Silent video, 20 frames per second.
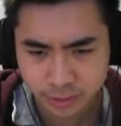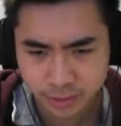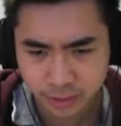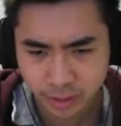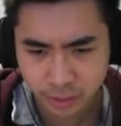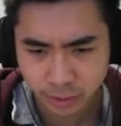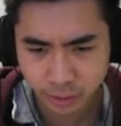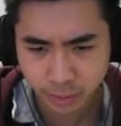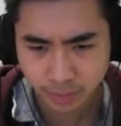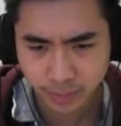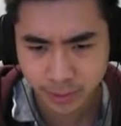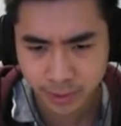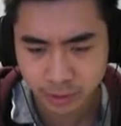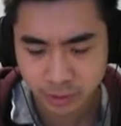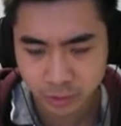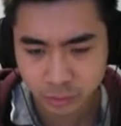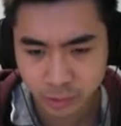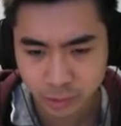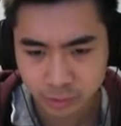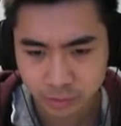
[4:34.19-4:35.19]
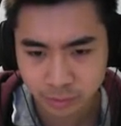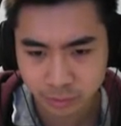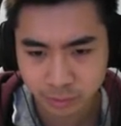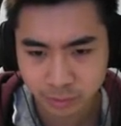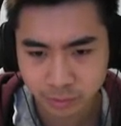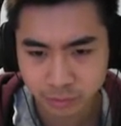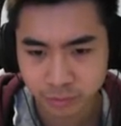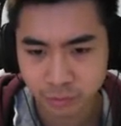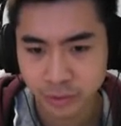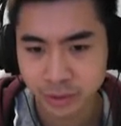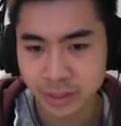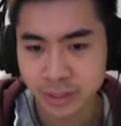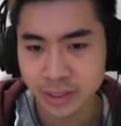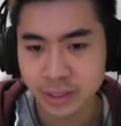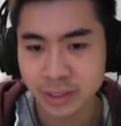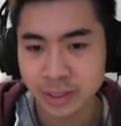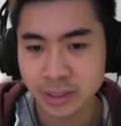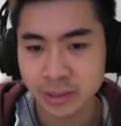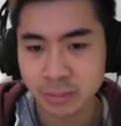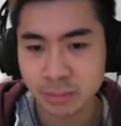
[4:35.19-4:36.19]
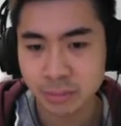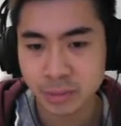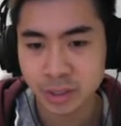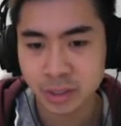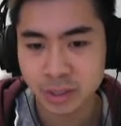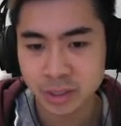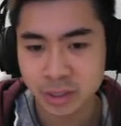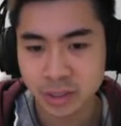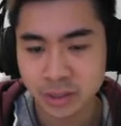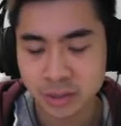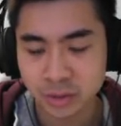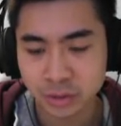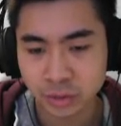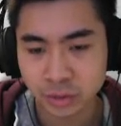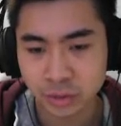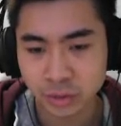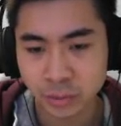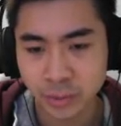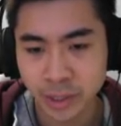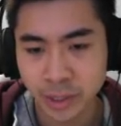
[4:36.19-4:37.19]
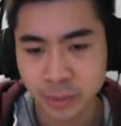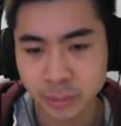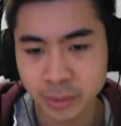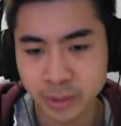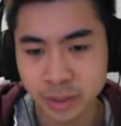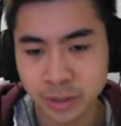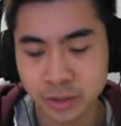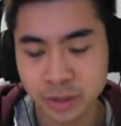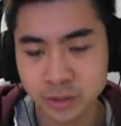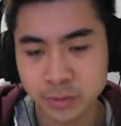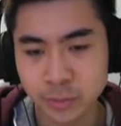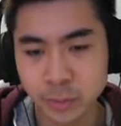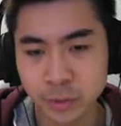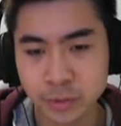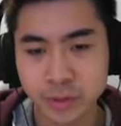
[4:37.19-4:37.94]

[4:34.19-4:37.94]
hero power, transform a friendly minion into a random one that costs more.